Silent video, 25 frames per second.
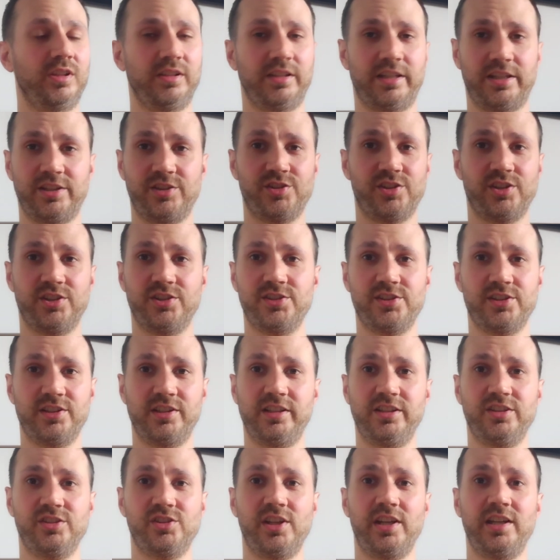that's just an
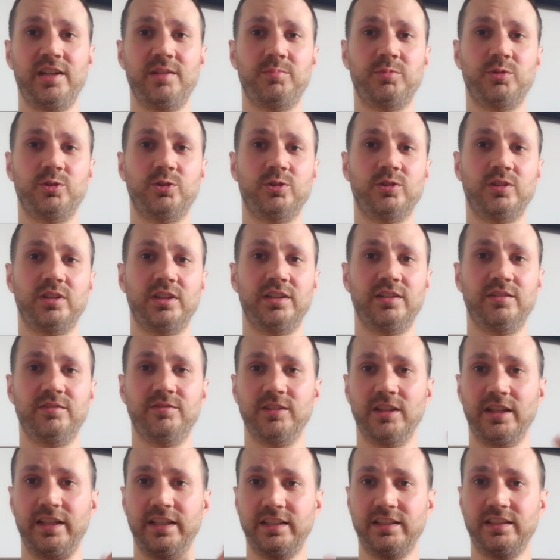example of
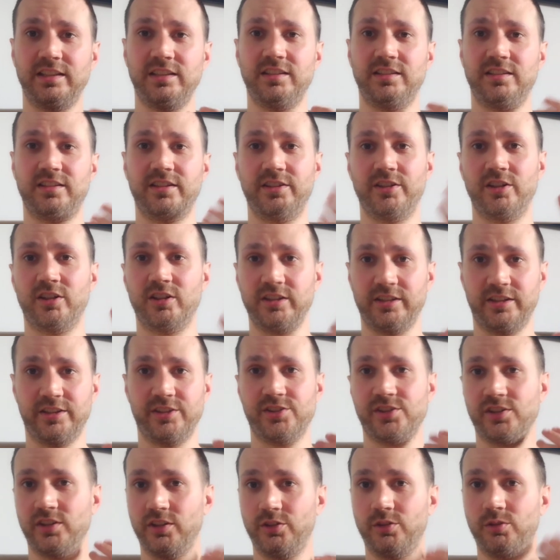like the dog
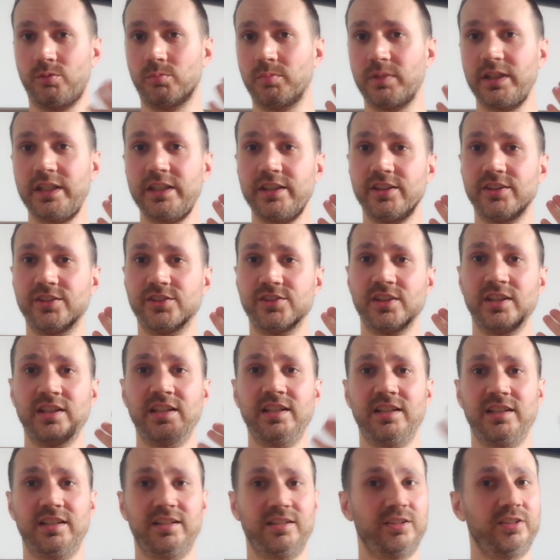gets a little buzz
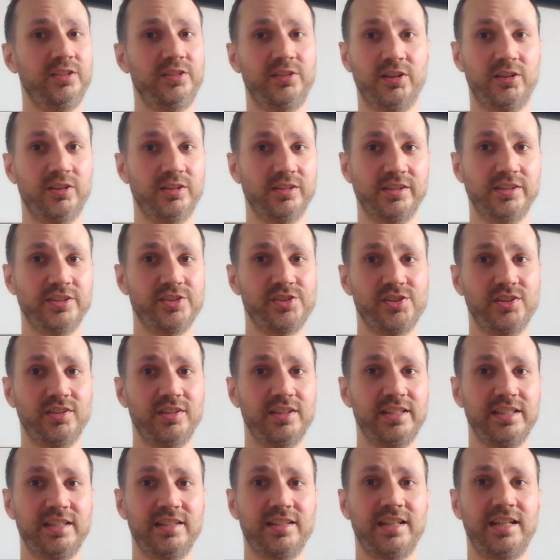and the dog doesn't
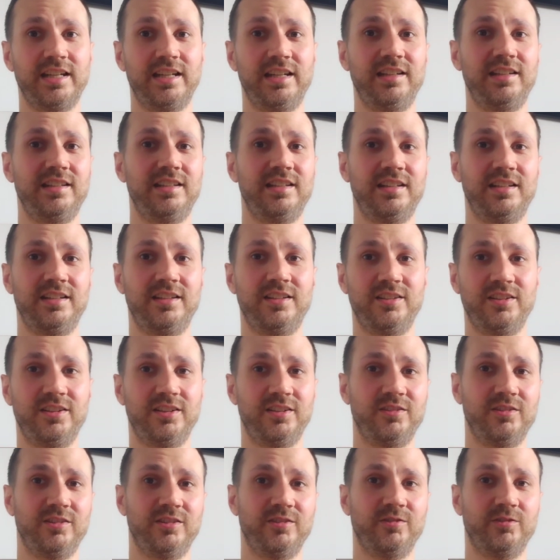like that
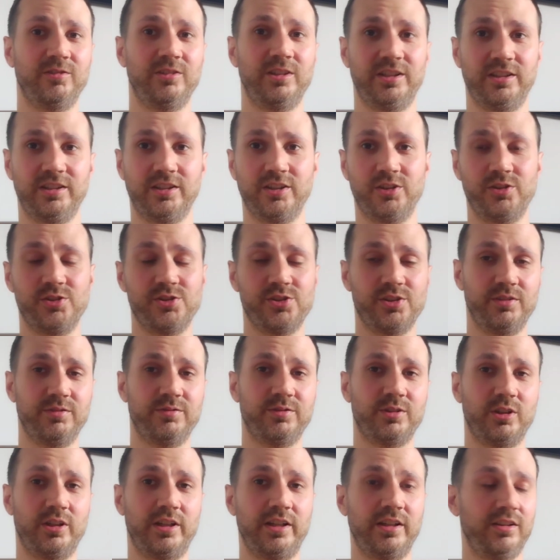when it goes so
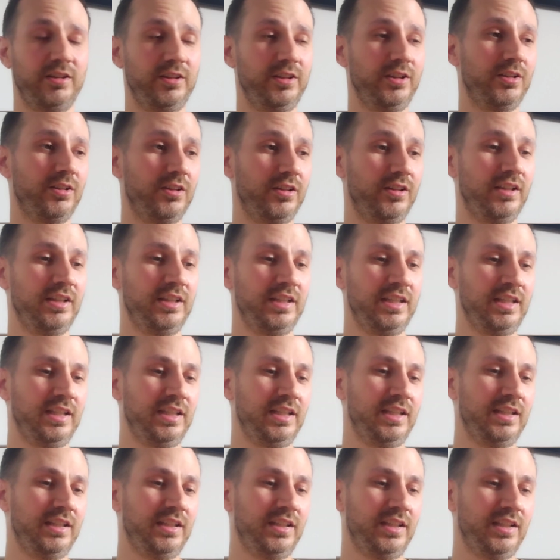far out of the yard.
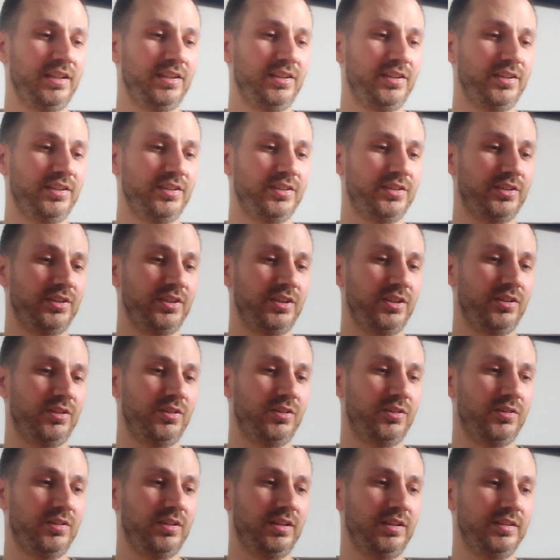
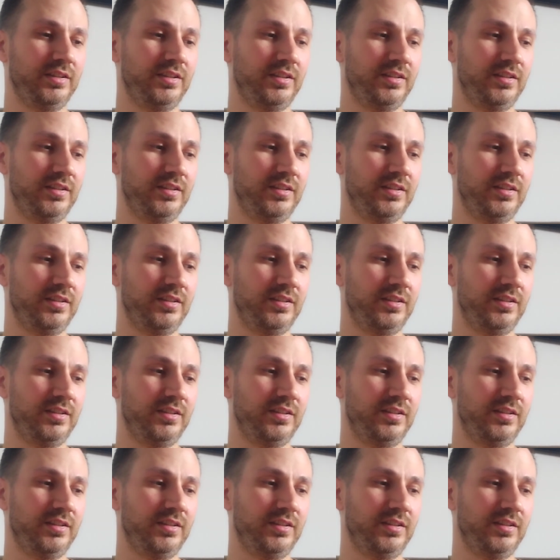So,